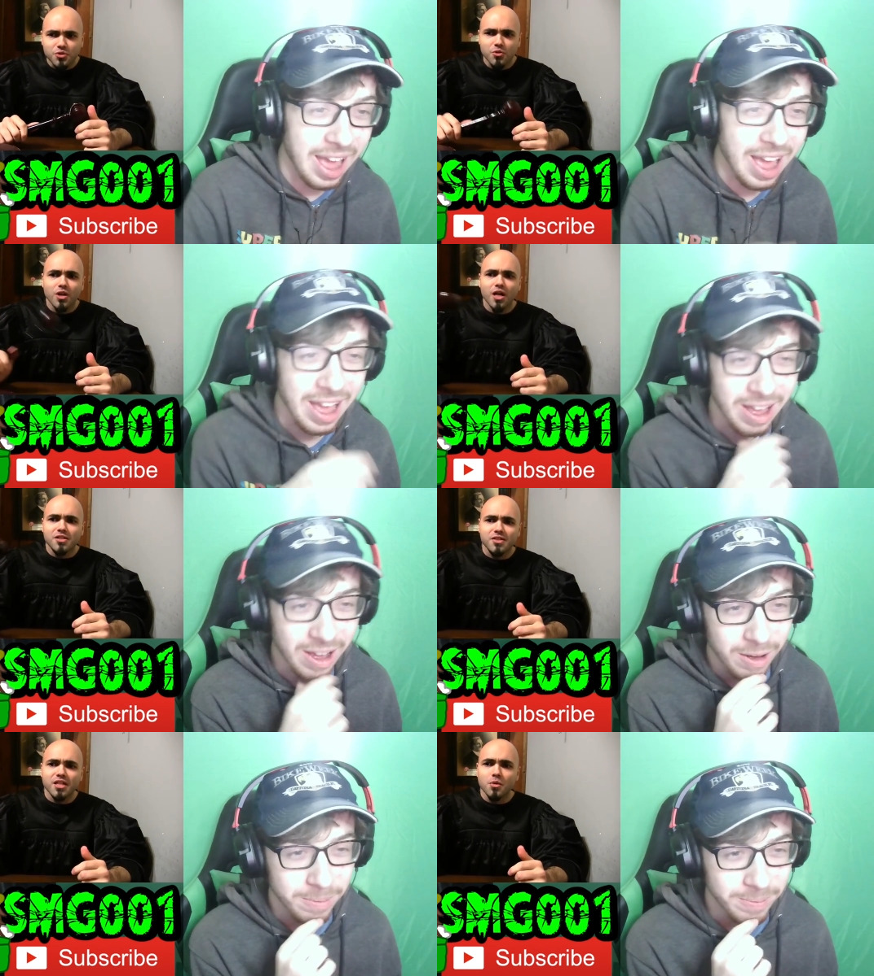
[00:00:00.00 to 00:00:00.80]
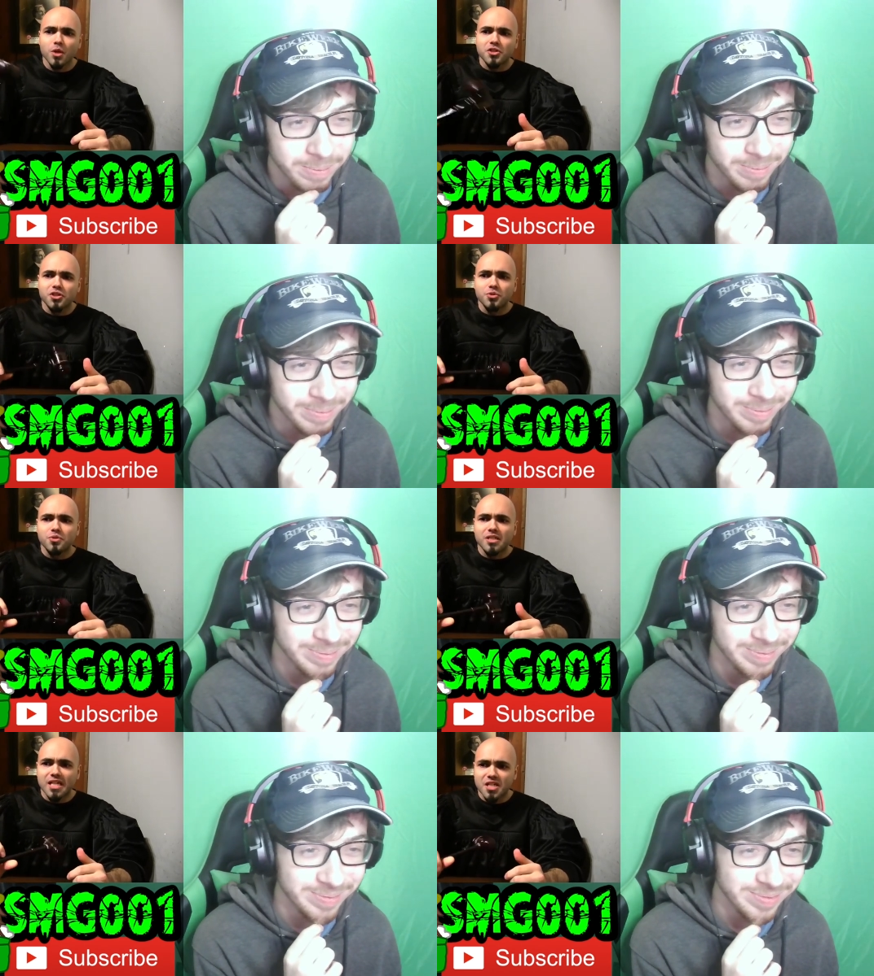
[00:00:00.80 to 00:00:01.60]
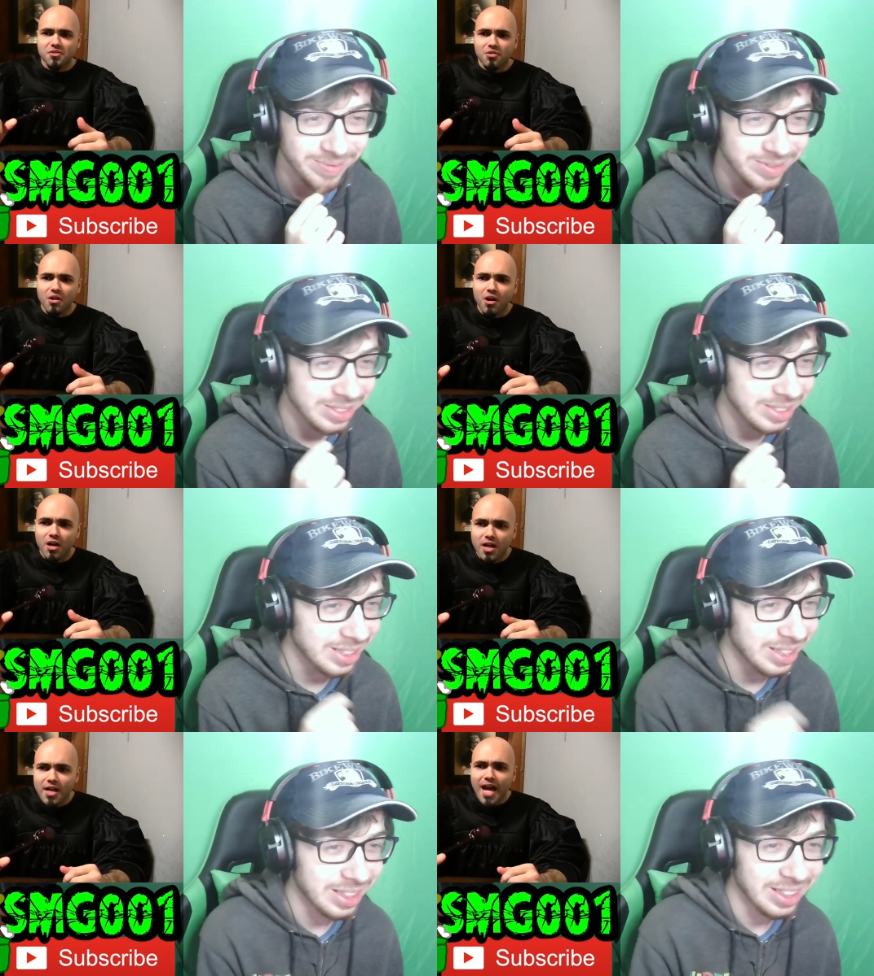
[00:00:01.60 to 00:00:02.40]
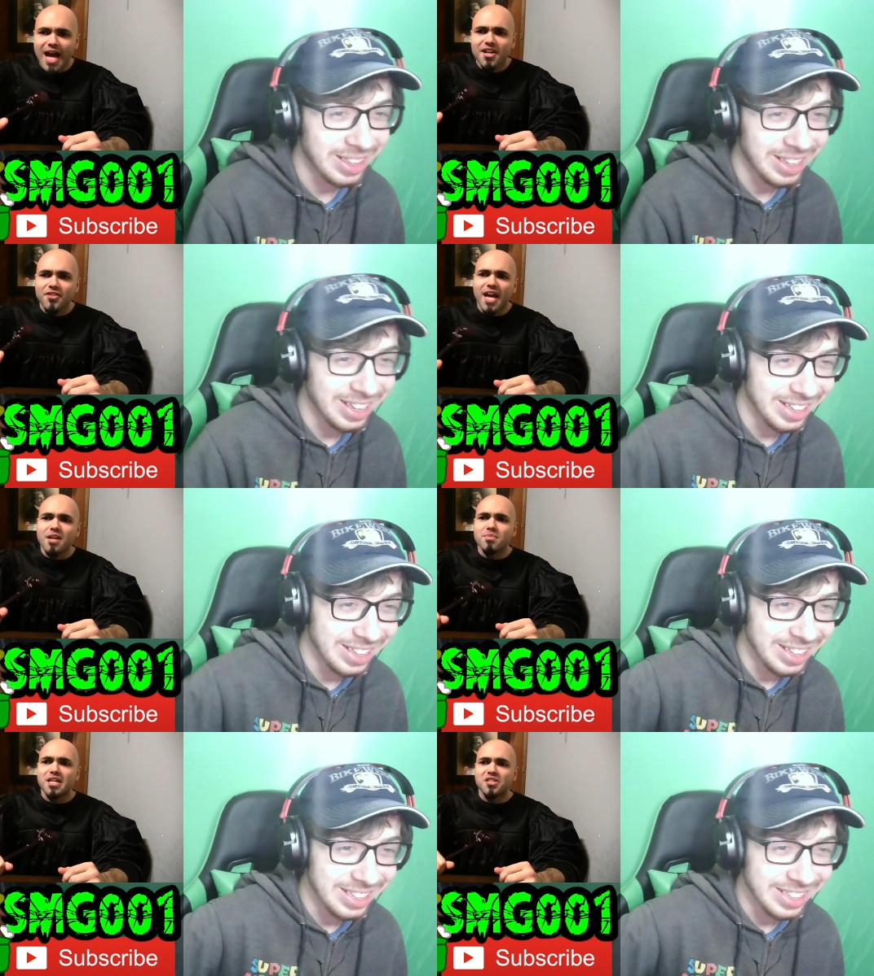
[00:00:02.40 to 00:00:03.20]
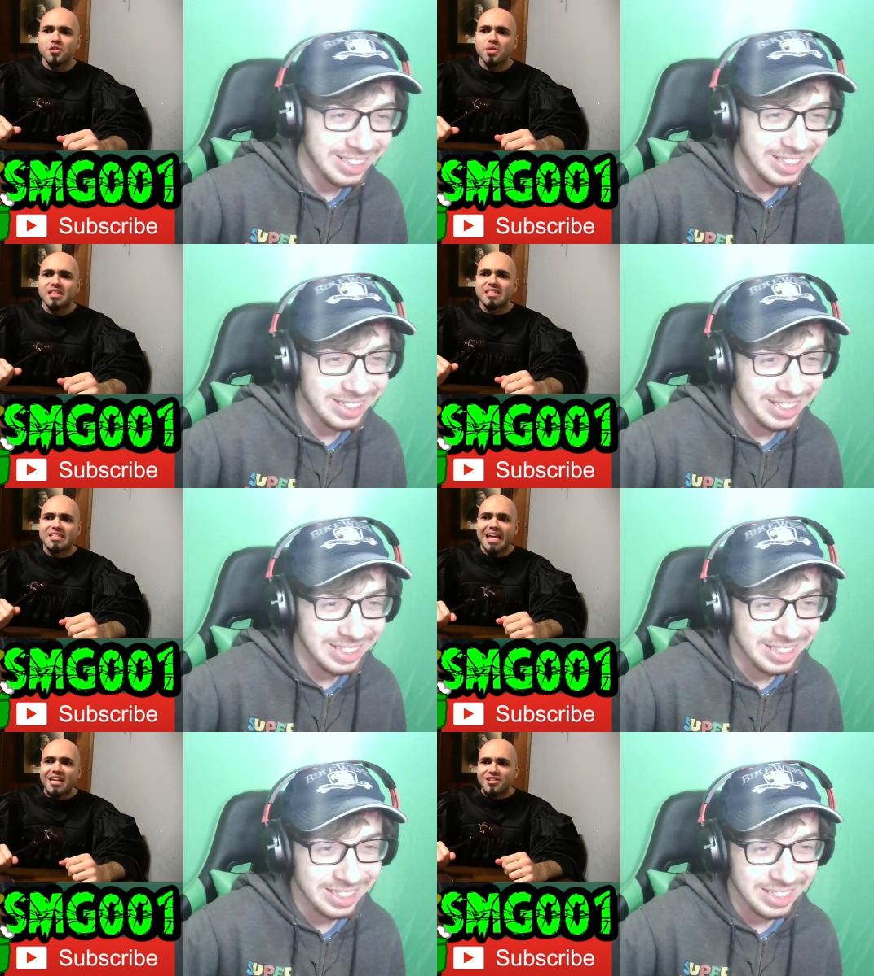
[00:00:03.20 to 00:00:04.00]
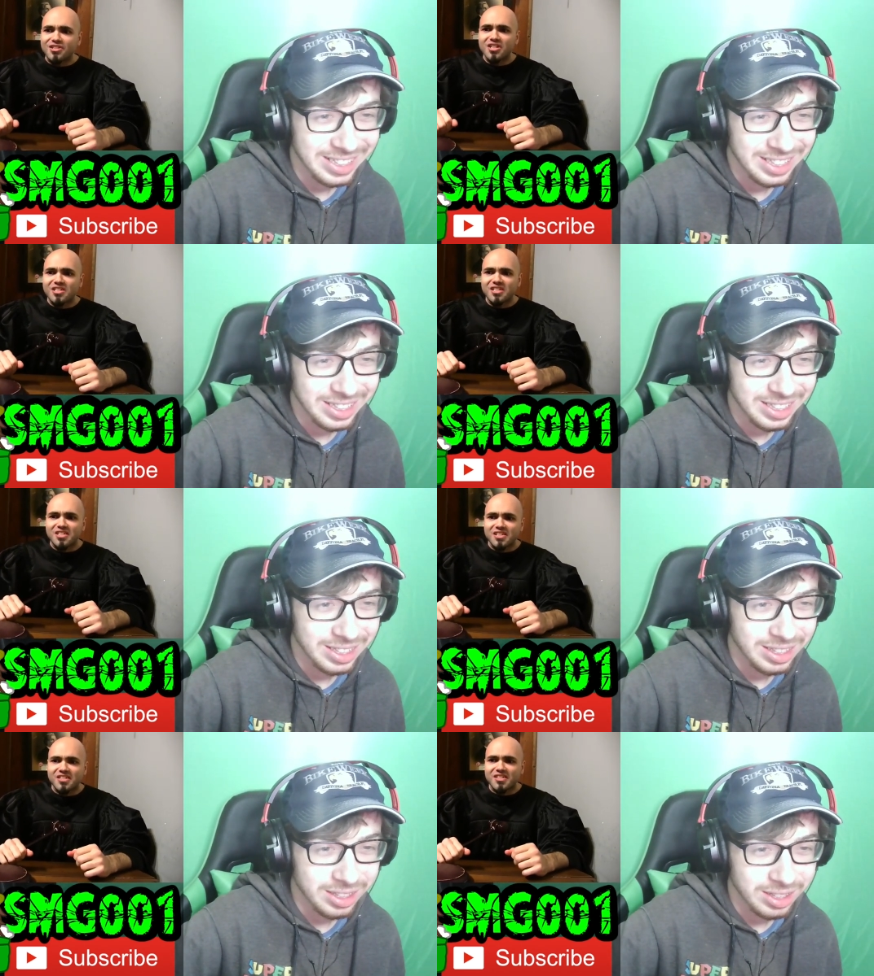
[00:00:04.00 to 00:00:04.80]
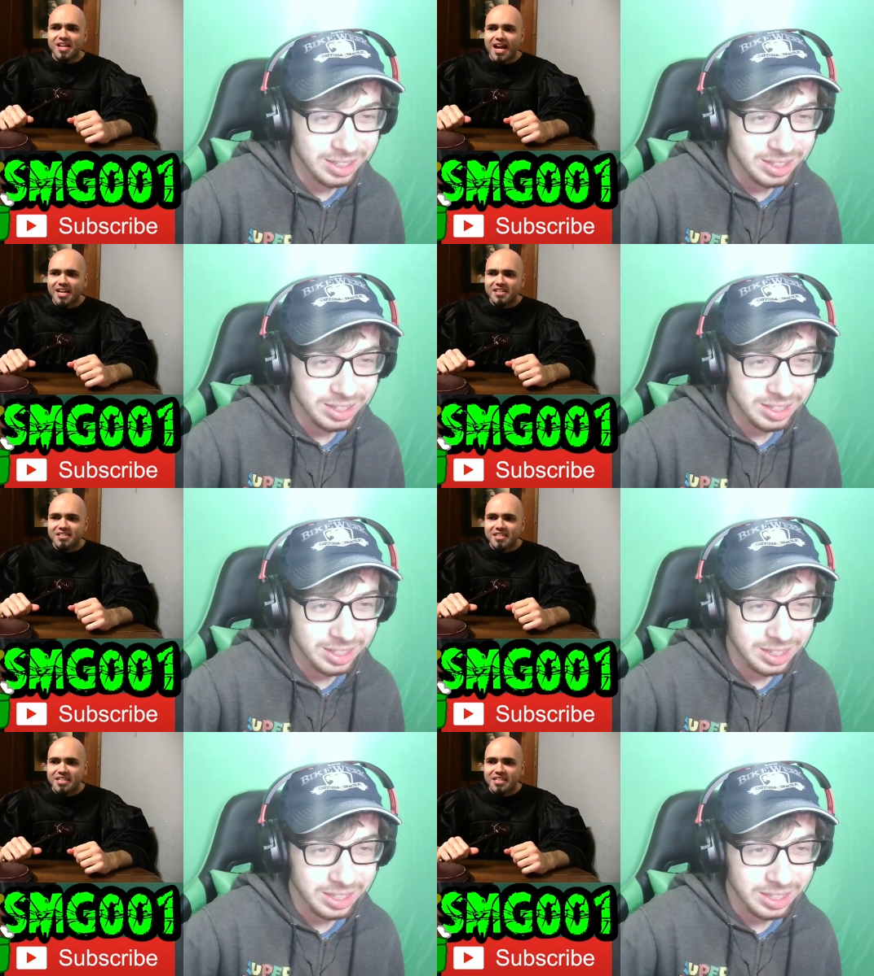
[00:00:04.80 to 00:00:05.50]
Speaker 1: you do not see what you did wrong, and that makes you a danger to society.